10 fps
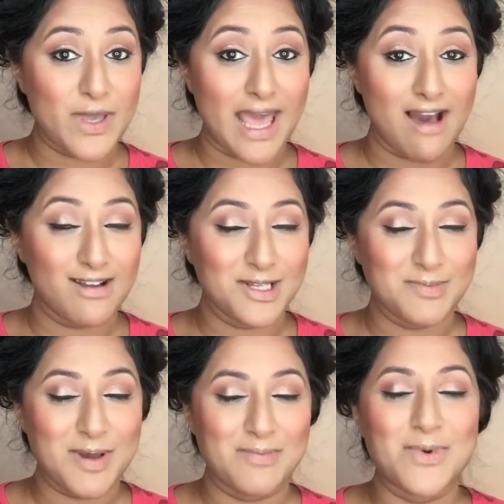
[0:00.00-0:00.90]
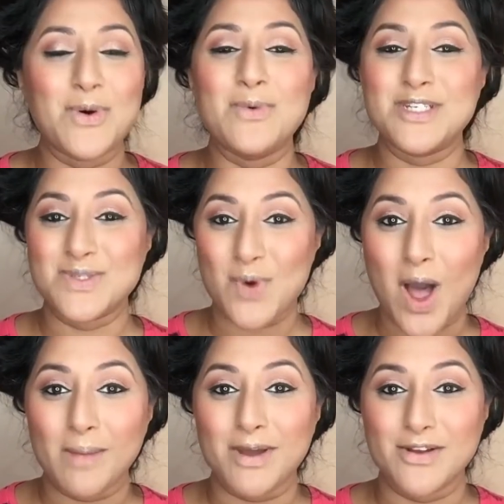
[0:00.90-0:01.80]
it out a little bit more, which is what
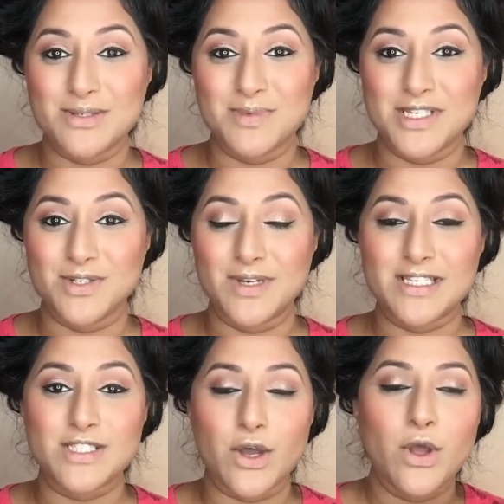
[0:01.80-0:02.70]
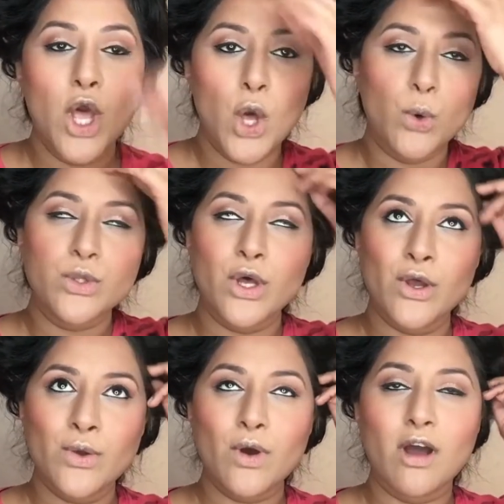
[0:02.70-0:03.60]
I'm going to be doing. So
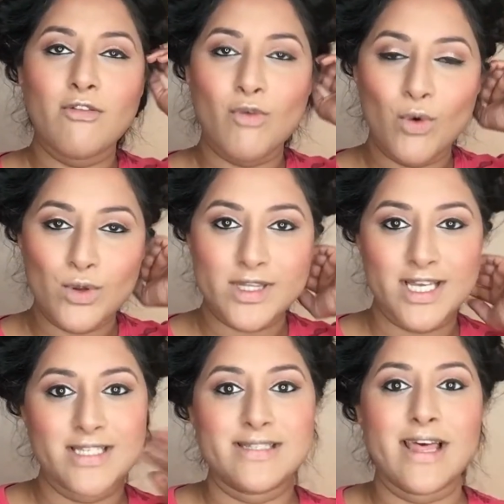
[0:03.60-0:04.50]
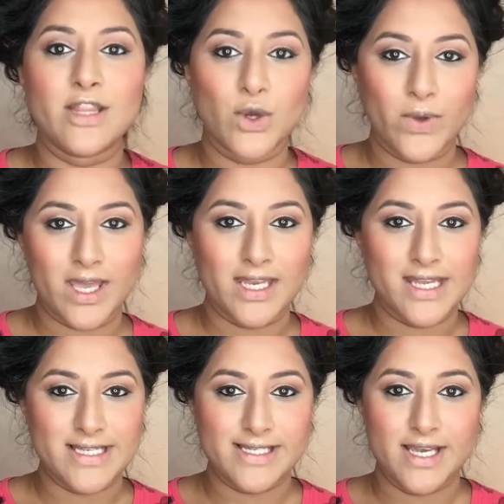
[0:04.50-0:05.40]
although I've called this like the quick and
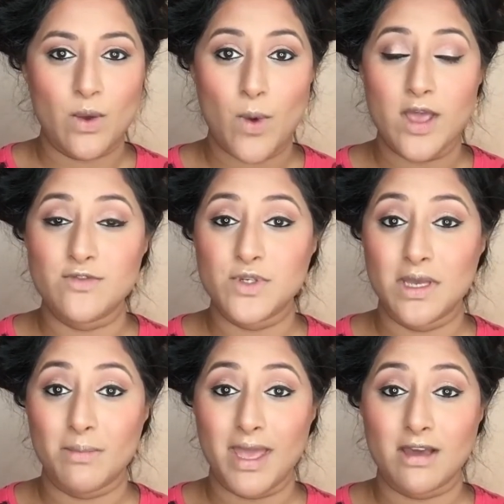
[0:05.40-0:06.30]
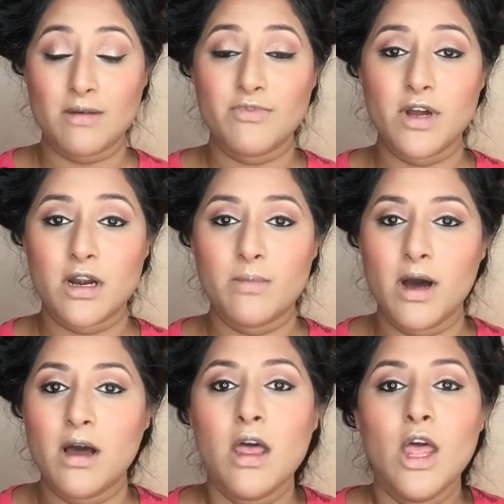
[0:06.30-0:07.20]
easy way of doing makeup for
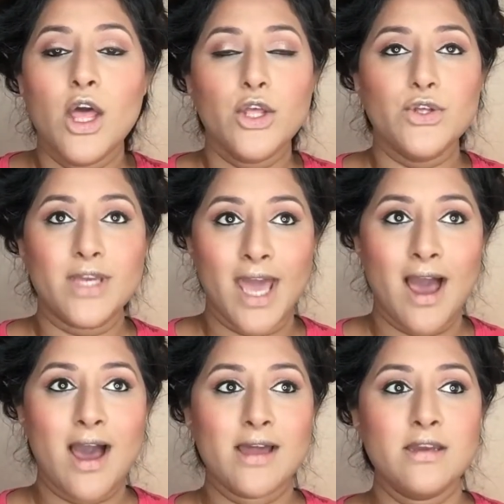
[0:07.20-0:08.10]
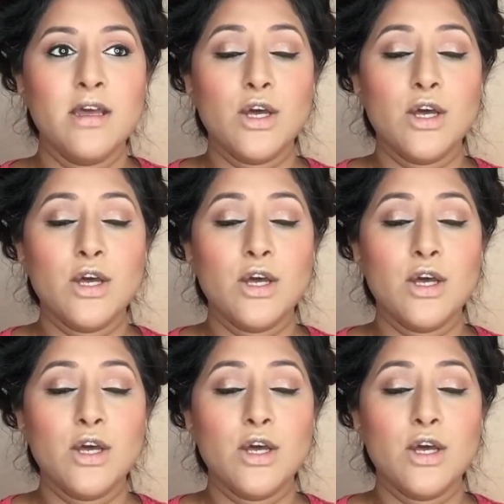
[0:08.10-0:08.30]
Garba, you can